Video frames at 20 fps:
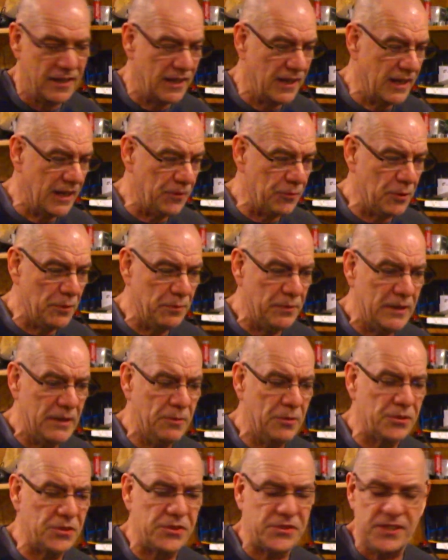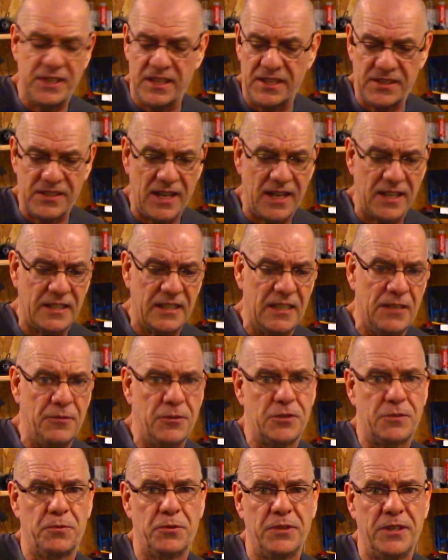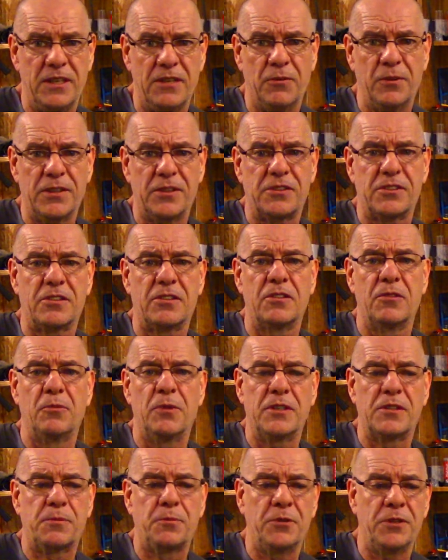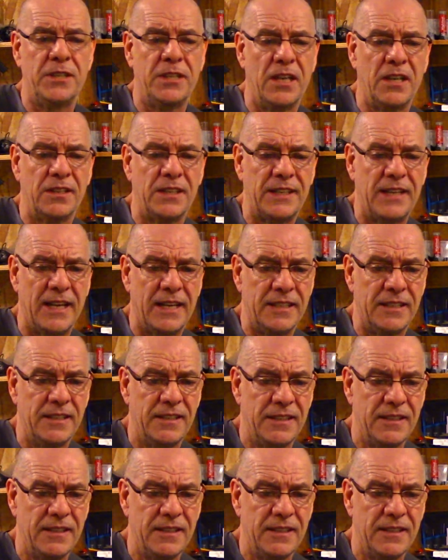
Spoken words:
and we'll be able to see exactly what's putting out of that.